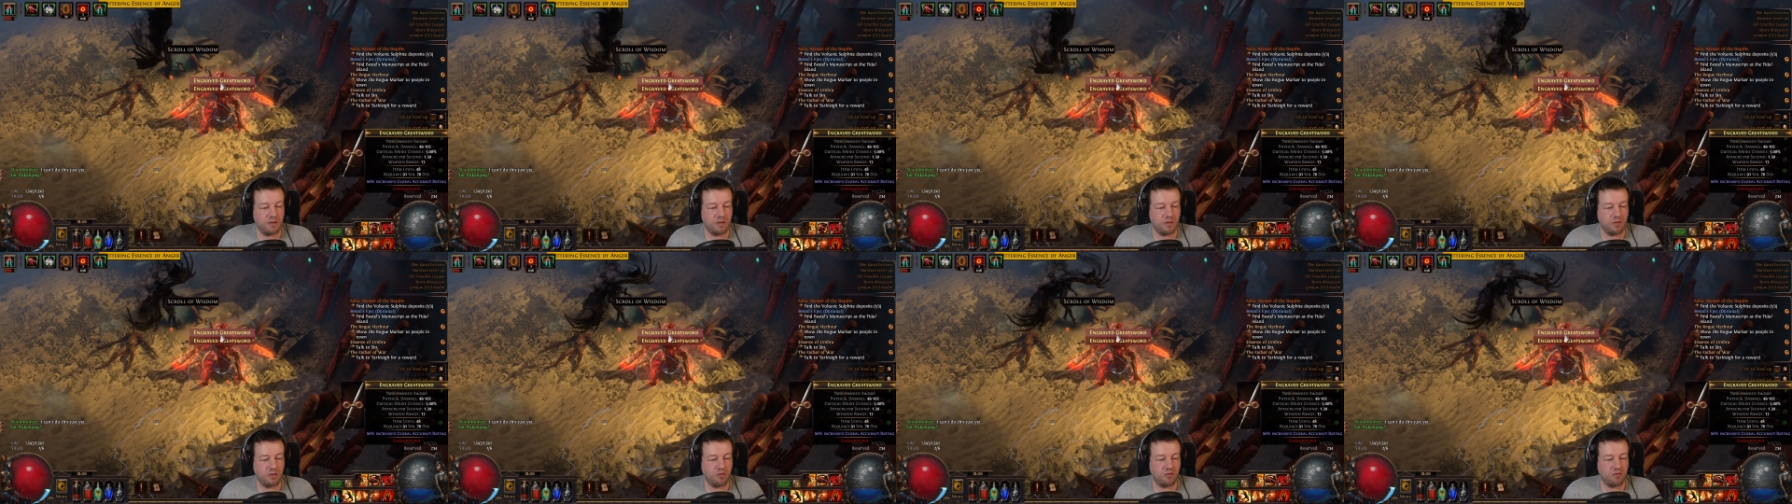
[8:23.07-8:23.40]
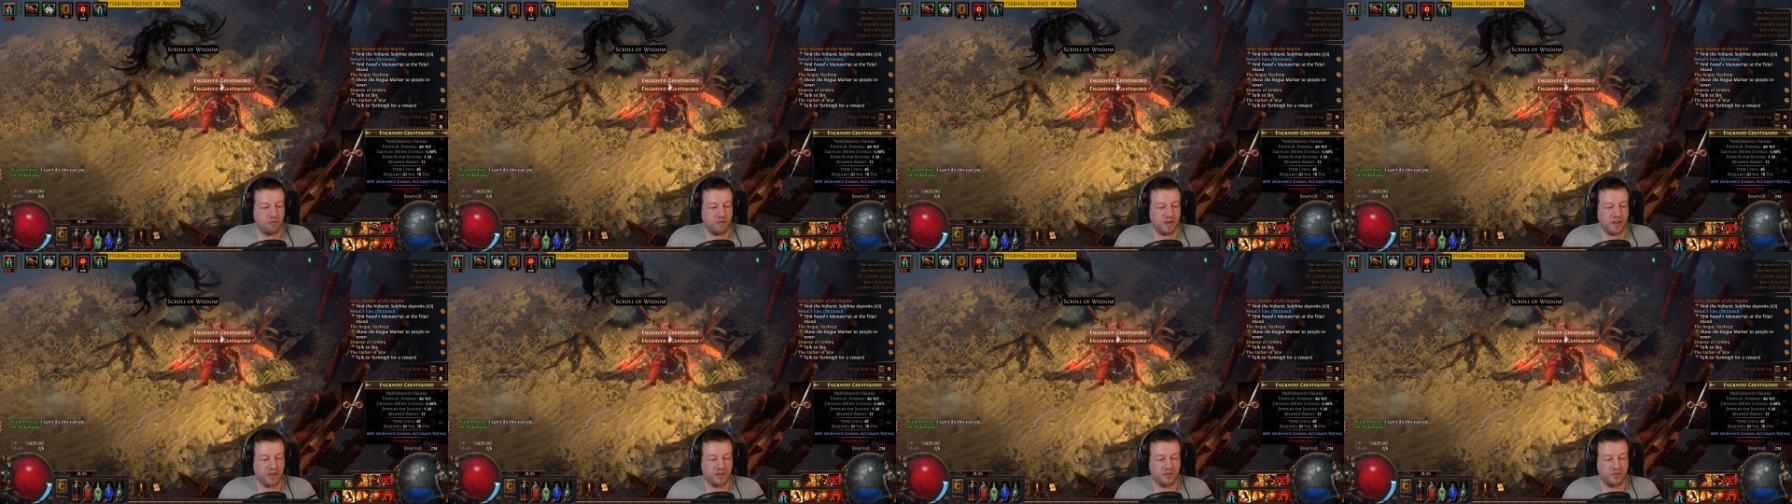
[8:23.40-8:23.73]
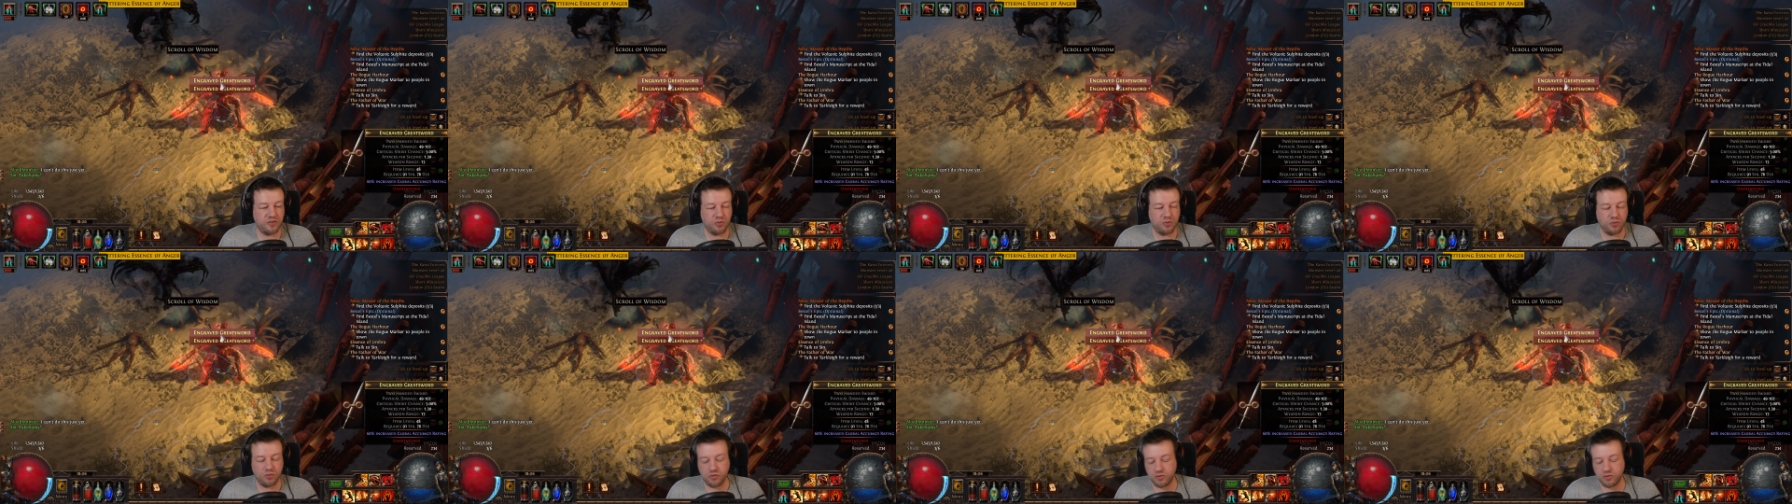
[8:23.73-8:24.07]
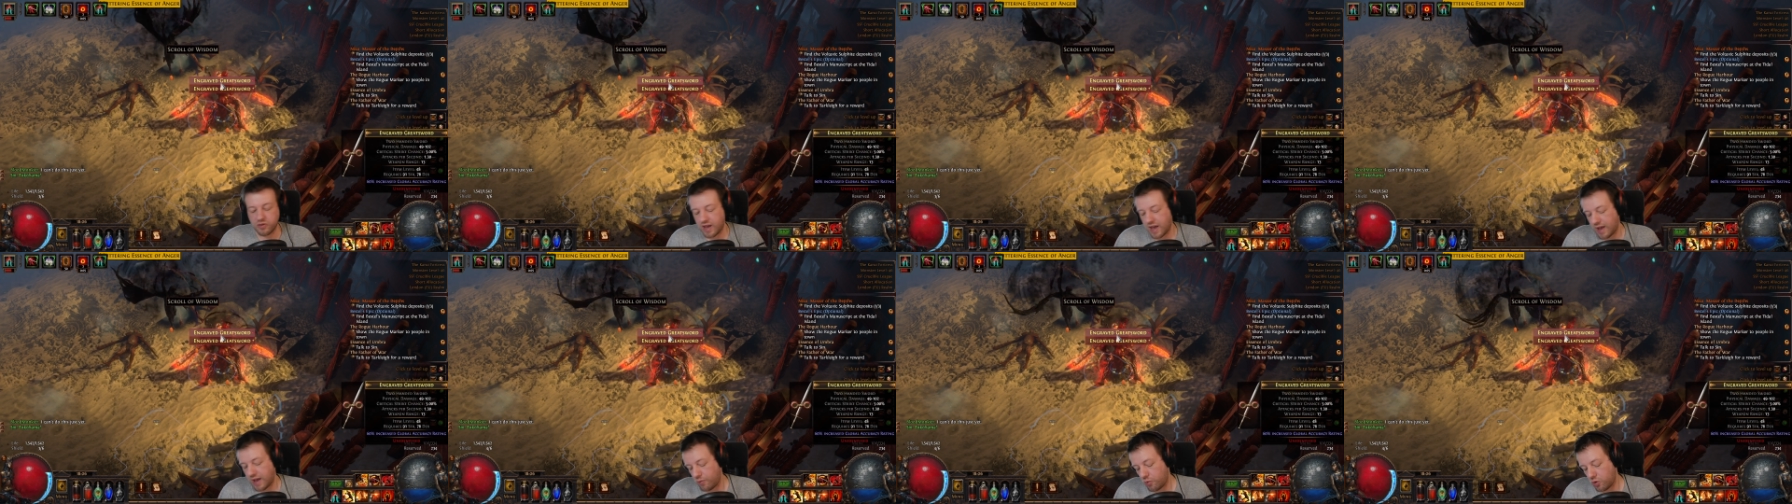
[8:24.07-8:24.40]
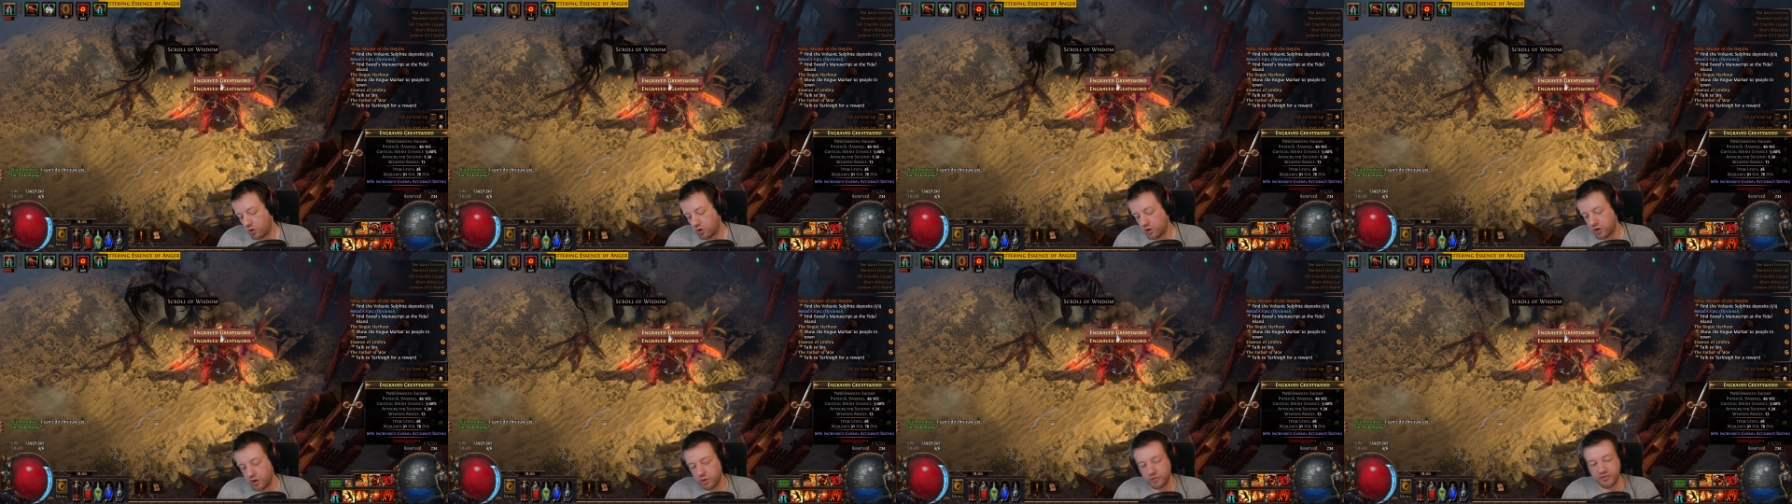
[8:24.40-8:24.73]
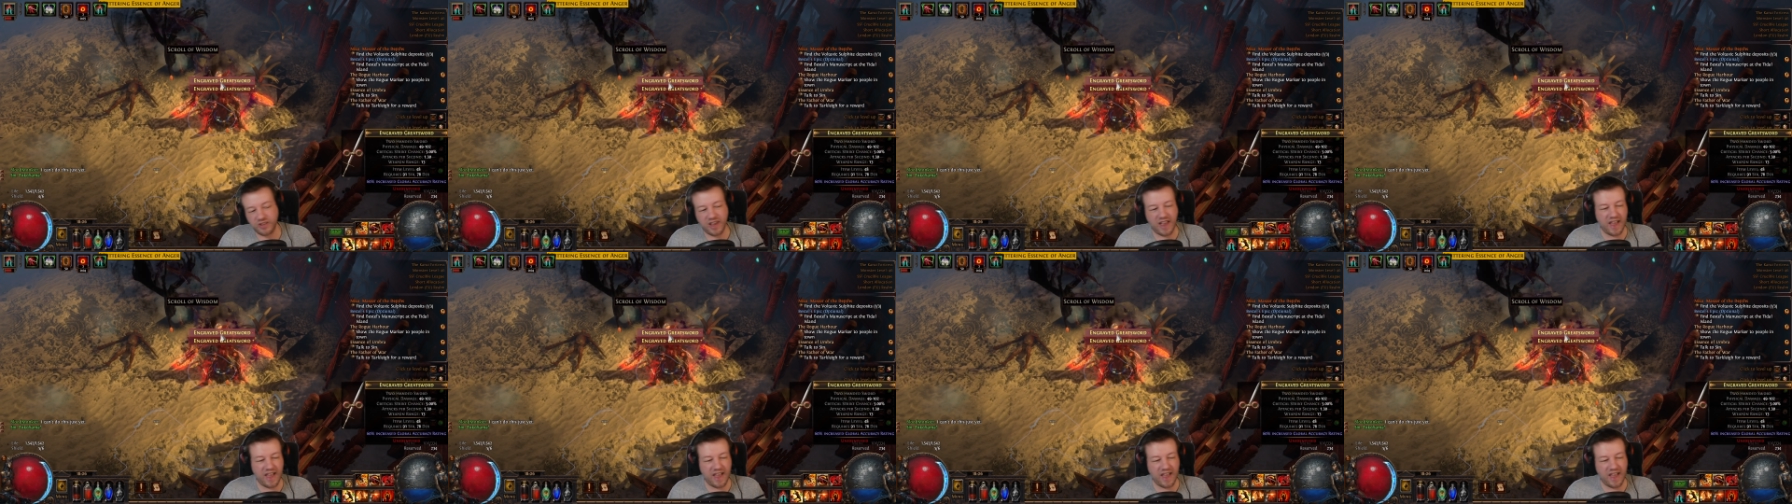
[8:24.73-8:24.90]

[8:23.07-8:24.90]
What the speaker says: Great sword. I want to go to